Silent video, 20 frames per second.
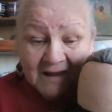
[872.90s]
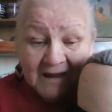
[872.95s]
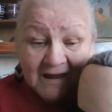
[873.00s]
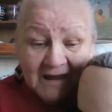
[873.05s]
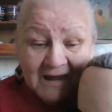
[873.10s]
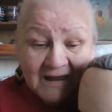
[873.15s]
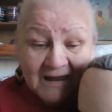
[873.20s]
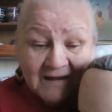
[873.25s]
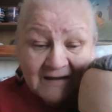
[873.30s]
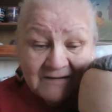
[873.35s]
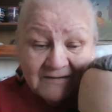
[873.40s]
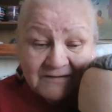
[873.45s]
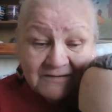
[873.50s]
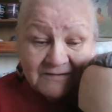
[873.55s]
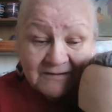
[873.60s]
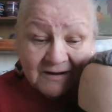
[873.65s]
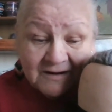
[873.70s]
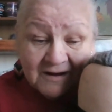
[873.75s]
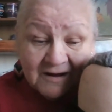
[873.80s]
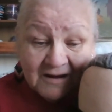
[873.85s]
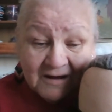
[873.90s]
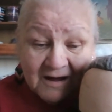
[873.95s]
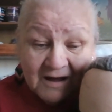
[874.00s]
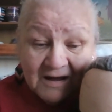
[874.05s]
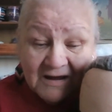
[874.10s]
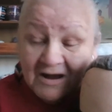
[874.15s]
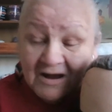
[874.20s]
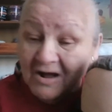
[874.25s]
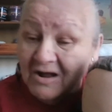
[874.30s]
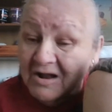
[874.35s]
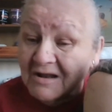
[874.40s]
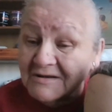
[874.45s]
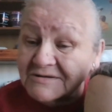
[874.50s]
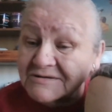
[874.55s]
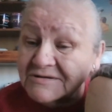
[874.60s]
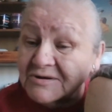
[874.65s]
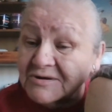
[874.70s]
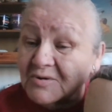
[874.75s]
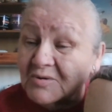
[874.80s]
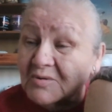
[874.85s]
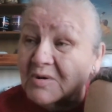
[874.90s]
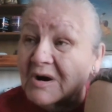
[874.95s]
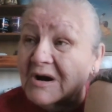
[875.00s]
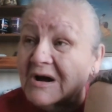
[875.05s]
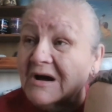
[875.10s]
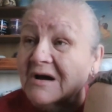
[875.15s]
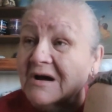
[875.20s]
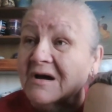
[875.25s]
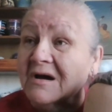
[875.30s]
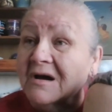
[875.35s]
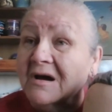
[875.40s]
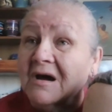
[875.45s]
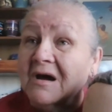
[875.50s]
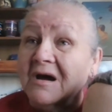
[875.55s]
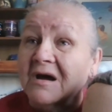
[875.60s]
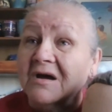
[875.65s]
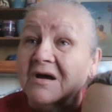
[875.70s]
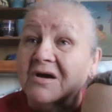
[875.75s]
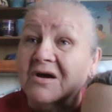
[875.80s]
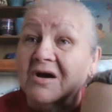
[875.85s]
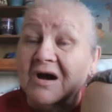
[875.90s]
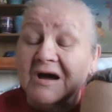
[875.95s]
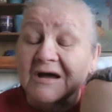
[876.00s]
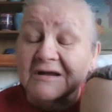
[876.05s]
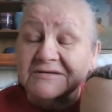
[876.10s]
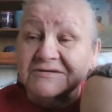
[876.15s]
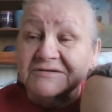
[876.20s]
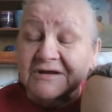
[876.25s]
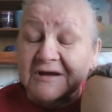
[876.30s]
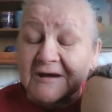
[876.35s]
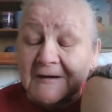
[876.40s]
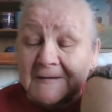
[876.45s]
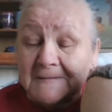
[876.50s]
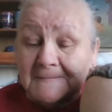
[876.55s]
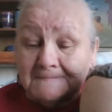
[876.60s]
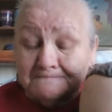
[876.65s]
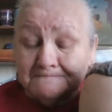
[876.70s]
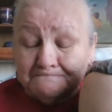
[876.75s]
And I also got a